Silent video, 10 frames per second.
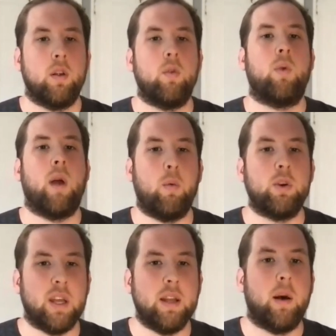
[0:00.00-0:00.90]
Right,
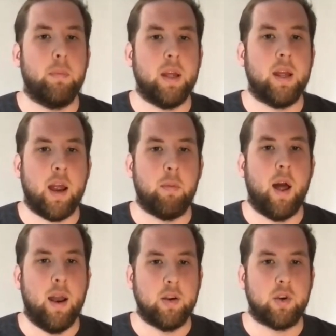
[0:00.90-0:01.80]
which ended up being Cam
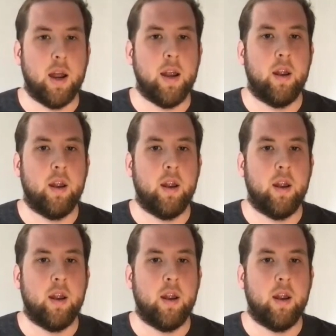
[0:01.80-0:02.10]
Reddish, right?